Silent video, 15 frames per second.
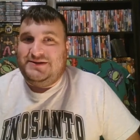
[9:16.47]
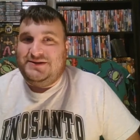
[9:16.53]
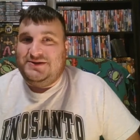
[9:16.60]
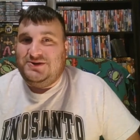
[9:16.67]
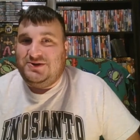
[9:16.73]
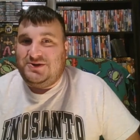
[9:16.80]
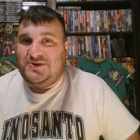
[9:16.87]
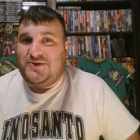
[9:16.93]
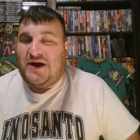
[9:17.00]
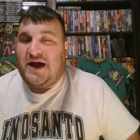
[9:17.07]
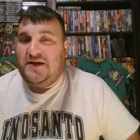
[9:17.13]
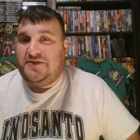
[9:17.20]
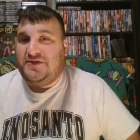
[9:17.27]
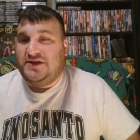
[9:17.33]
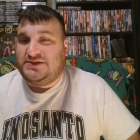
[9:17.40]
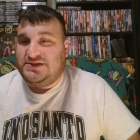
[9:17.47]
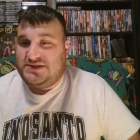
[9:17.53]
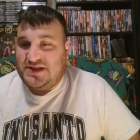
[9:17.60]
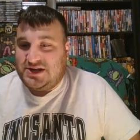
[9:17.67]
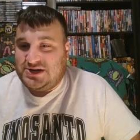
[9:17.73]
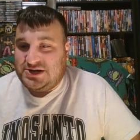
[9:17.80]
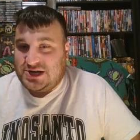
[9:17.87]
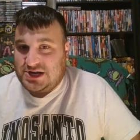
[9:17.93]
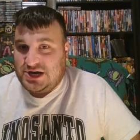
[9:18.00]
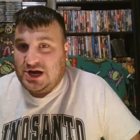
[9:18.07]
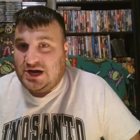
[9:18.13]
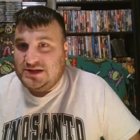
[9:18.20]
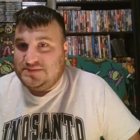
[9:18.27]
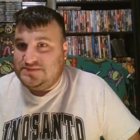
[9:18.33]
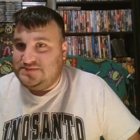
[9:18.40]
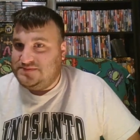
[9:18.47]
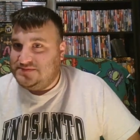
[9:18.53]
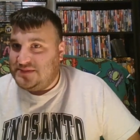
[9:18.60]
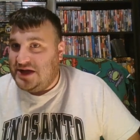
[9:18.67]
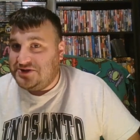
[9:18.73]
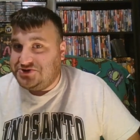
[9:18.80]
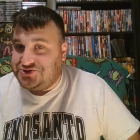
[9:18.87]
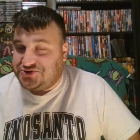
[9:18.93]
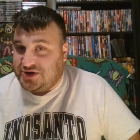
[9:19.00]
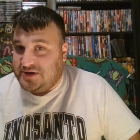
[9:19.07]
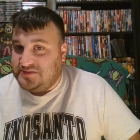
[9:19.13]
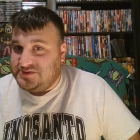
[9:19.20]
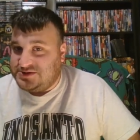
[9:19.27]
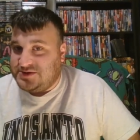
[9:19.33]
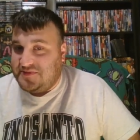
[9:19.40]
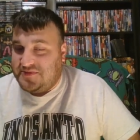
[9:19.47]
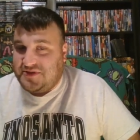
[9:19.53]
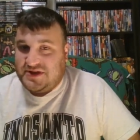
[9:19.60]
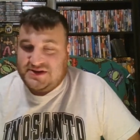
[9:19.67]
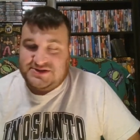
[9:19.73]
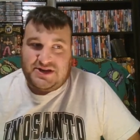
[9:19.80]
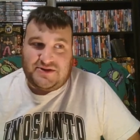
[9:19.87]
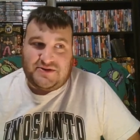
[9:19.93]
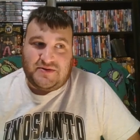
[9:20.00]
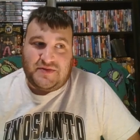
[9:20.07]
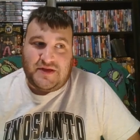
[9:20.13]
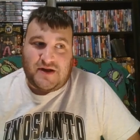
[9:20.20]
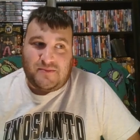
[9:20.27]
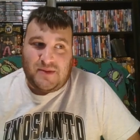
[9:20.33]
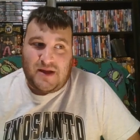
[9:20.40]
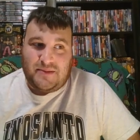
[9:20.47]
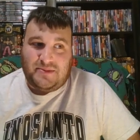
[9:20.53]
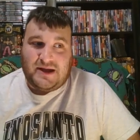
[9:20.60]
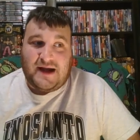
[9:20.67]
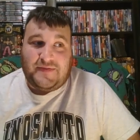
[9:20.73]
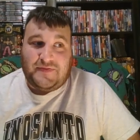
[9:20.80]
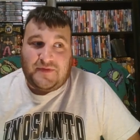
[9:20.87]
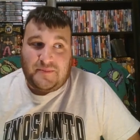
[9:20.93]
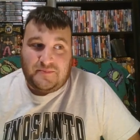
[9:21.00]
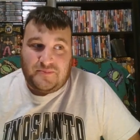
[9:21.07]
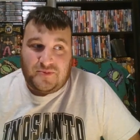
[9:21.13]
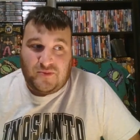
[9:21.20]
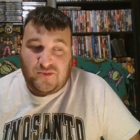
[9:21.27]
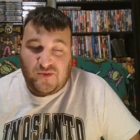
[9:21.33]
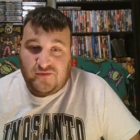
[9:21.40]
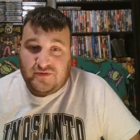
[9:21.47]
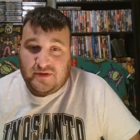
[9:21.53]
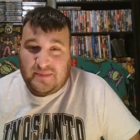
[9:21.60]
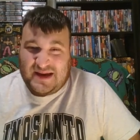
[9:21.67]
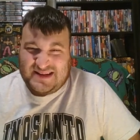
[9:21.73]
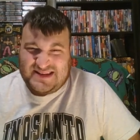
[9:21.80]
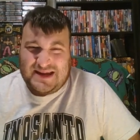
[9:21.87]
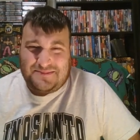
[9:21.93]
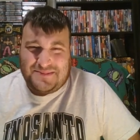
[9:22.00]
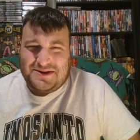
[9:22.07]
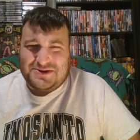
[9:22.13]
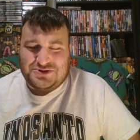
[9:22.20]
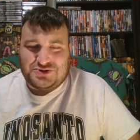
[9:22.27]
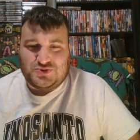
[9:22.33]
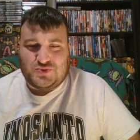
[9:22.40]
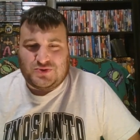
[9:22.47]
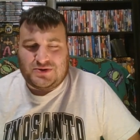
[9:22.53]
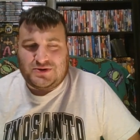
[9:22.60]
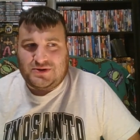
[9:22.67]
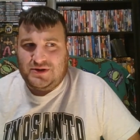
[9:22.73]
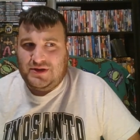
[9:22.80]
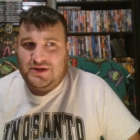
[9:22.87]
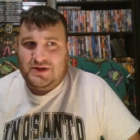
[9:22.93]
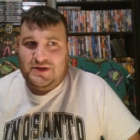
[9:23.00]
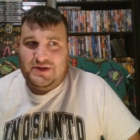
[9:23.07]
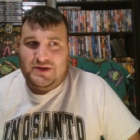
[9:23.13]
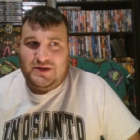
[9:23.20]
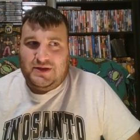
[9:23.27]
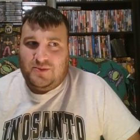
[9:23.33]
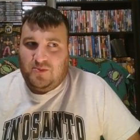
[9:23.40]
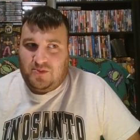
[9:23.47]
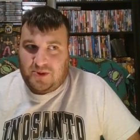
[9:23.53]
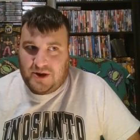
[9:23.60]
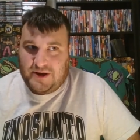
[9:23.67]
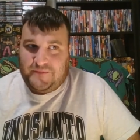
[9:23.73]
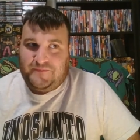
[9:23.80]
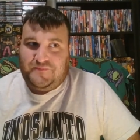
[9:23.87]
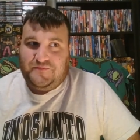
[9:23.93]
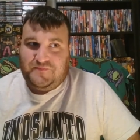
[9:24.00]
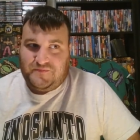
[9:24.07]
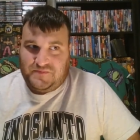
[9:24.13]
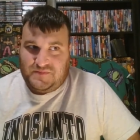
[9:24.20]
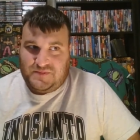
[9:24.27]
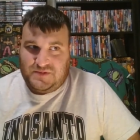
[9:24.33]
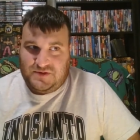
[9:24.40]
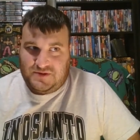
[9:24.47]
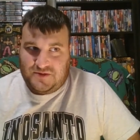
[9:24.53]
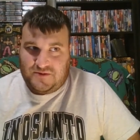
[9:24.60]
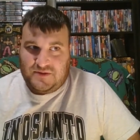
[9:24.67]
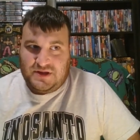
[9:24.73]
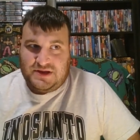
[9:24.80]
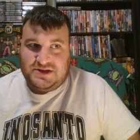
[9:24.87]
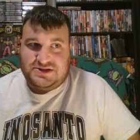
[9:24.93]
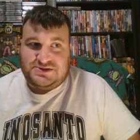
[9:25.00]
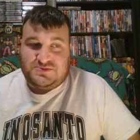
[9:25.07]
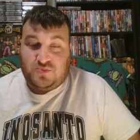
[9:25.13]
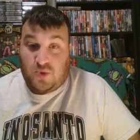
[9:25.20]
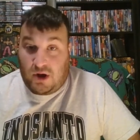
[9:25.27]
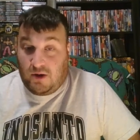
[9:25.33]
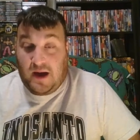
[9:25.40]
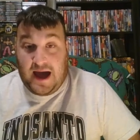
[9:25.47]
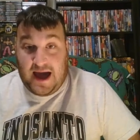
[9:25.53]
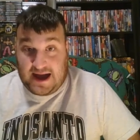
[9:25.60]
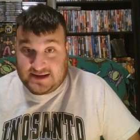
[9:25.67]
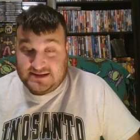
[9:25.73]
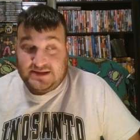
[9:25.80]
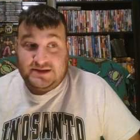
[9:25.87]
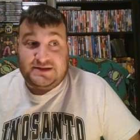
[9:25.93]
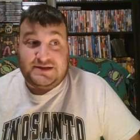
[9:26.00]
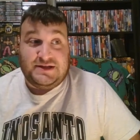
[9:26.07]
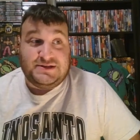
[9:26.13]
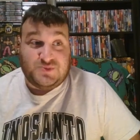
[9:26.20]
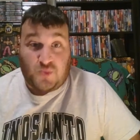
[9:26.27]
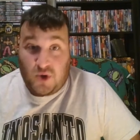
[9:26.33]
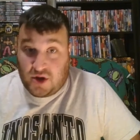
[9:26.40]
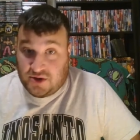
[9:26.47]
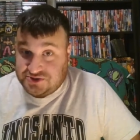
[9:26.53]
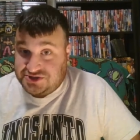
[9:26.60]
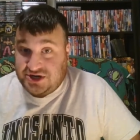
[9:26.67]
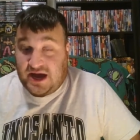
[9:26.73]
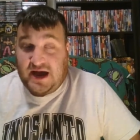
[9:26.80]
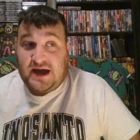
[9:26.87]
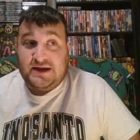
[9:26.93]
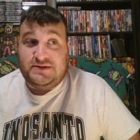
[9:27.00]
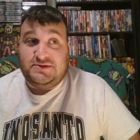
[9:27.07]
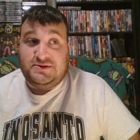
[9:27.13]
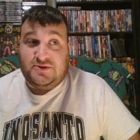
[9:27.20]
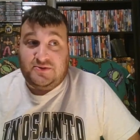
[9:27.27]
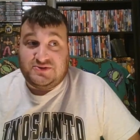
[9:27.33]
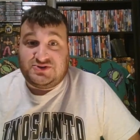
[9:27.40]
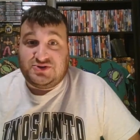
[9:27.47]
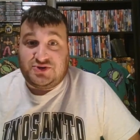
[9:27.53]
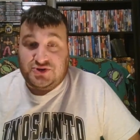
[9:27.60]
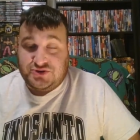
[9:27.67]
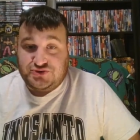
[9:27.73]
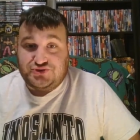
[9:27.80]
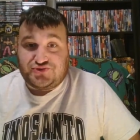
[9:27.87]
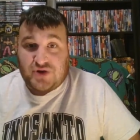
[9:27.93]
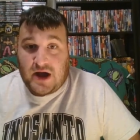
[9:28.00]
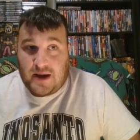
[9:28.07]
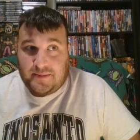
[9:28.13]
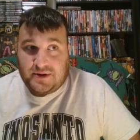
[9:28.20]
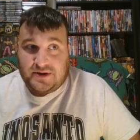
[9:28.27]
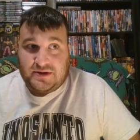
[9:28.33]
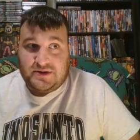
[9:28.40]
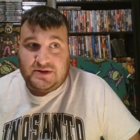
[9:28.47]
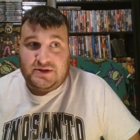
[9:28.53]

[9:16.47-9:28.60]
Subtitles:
you know, I think that they could have cut and trimmed some things here and there and maybe got the movie about 10 minutes shorter. But, you know, it is well acted, it's well shot, you know, it's a good drama,